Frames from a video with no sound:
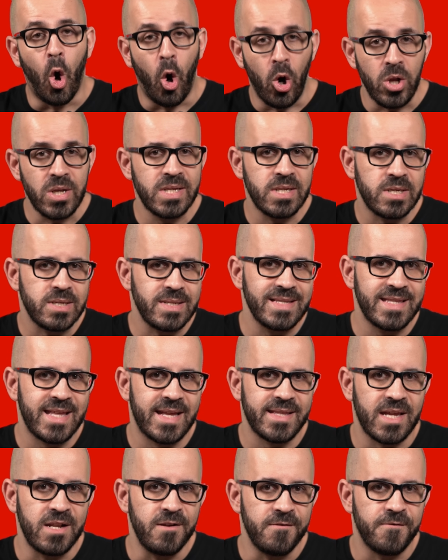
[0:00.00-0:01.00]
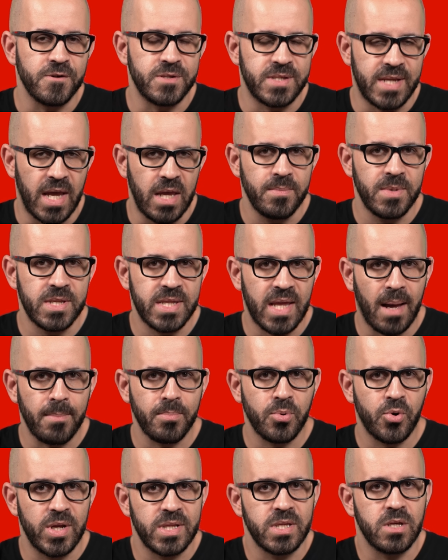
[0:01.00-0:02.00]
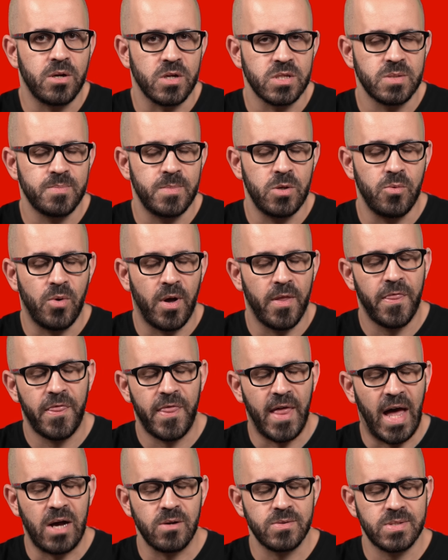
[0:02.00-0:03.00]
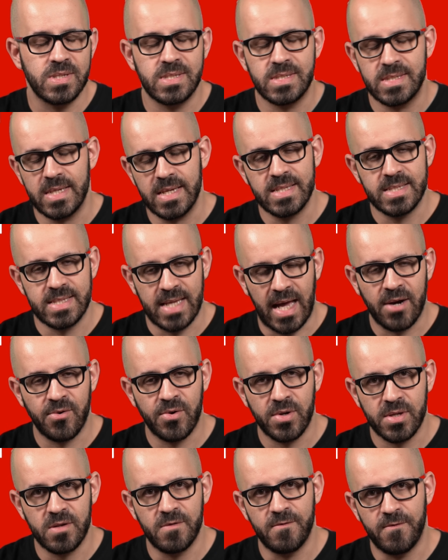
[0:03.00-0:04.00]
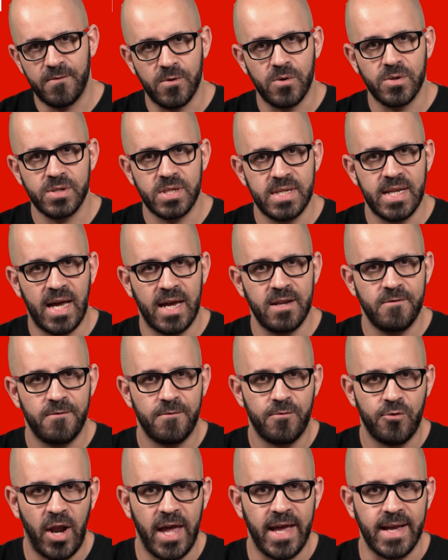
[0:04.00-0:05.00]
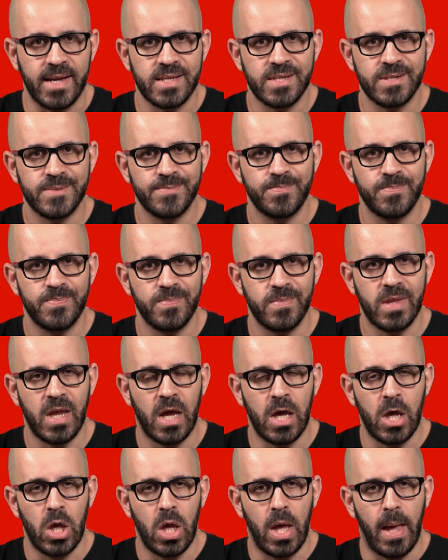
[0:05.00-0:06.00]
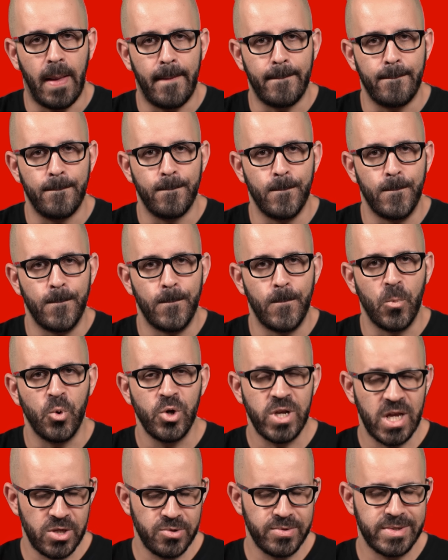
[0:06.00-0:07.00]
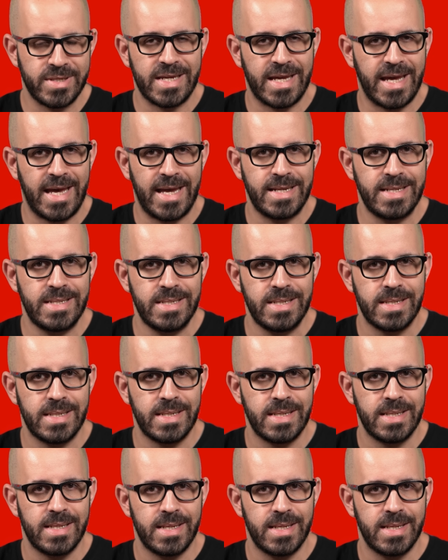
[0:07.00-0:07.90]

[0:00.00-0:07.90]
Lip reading: All in all, that infotainment upgrade cost me 1,649 francs. Would I do it again?